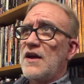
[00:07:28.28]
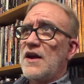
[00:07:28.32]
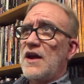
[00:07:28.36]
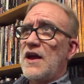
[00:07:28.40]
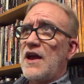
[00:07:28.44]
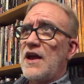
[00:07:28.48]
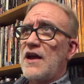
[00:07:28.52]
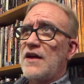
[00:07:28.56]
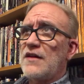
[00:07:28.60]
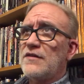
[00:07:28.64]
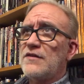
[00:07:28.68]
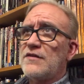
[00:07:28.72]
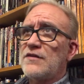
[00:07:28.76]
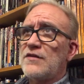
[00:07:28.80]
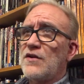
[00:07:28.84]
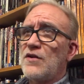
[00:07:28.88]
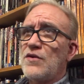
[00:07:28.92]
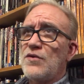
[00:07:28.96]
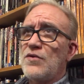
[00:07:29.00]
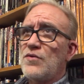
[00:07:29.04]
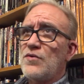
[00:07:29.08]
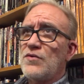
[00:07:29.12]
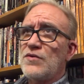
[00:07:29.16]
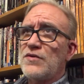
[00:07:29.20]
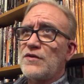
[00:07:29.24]
And
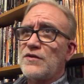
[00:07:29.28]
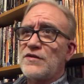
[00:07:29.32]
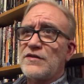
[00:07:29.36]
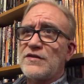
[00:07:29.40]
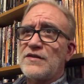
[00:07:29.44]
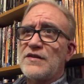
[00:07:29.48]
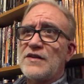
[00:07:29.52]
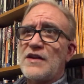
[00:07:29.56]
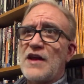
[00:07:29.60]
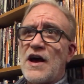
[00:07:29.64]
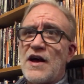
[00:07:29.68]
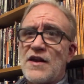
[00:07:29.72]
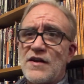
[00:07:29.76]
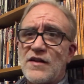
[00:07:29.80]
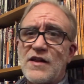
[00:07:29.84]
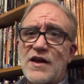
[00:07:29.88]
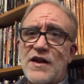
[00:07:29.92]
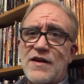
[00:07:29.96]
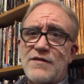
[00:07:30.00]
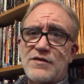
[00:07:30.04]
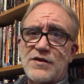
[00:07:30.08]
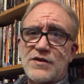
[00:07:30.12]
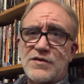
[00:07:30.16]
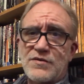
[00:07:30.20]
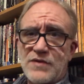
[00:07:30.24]
so there's not a lot
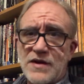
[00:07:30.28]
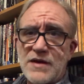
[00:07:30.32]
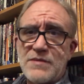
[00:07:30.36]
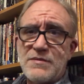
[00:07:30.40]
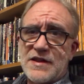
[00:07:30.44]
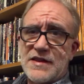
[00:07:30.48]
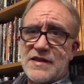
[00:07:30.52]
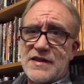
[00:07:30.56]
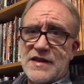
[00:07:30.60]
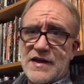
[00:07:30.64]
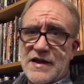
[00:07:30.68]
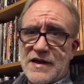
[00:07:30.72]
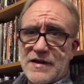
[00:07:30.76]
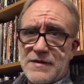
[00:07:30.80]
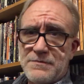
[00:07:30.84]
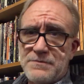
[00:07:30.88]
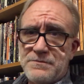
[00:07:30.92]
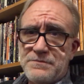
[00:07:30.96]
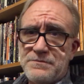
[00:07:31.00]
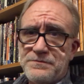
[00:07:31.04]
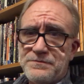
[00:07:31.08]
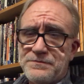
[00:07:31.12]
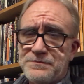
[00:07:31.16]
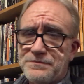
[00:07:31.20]
of agreement then